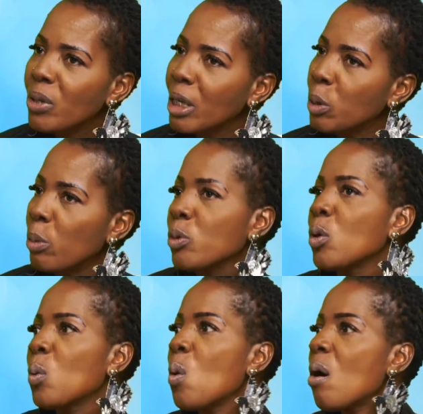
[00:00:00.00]
would go
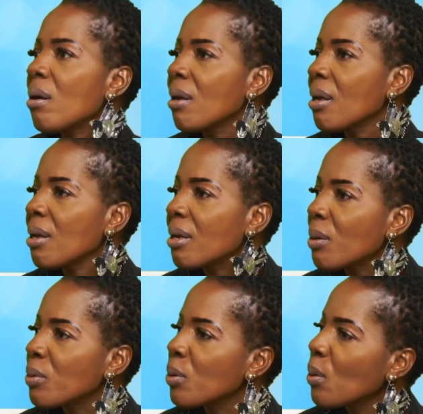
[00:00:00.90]
walking, and I
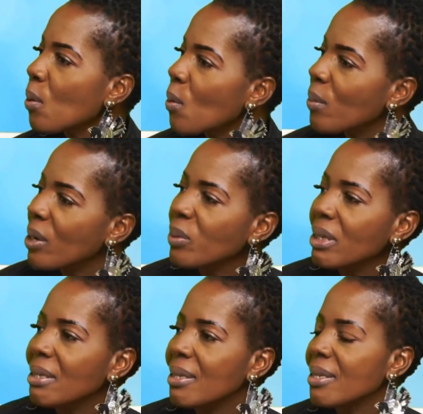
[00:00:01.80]
would go home, and I would
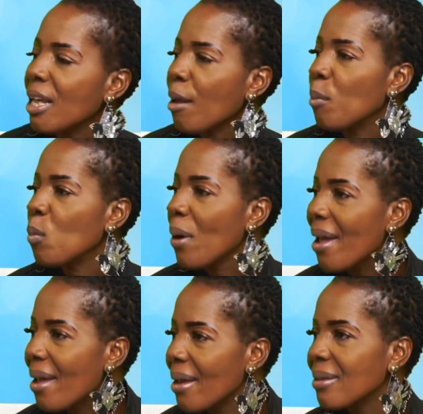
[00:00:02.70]
eat the same
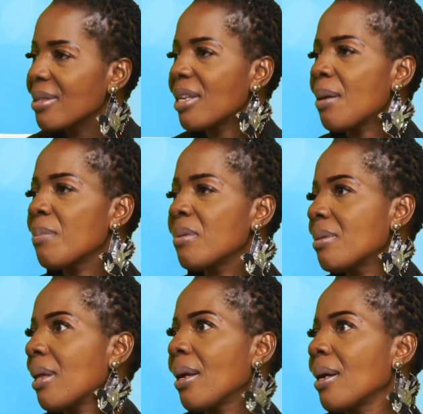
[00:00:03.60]
way and the same
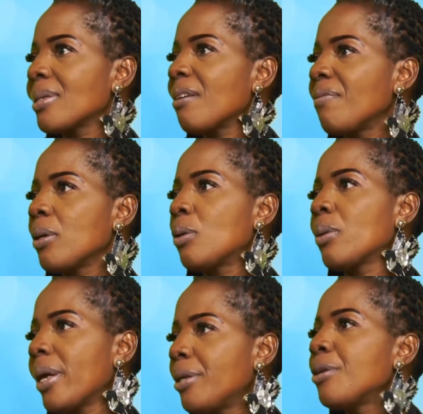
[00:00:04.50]
thing, because I figure,
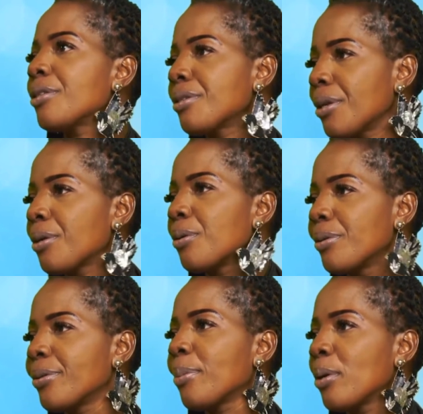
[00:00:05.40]
okay, nuts are
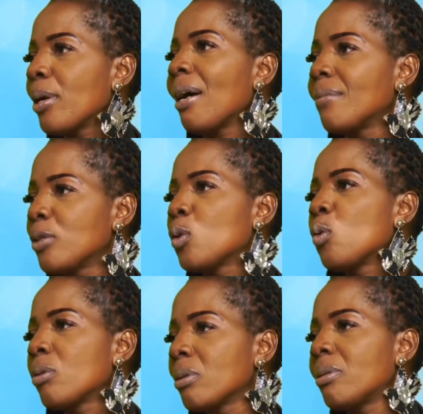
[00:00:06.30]
good, so I'm going to have this
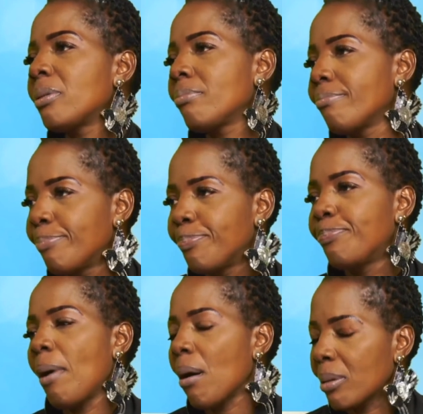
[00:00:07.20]
whole
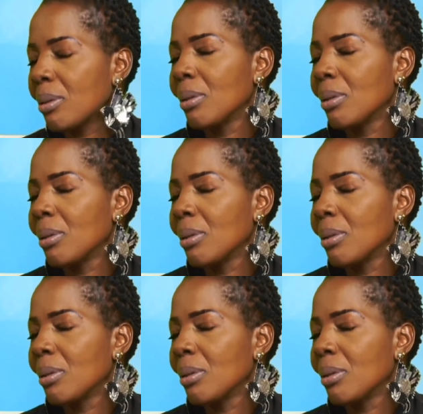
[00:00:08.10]
box.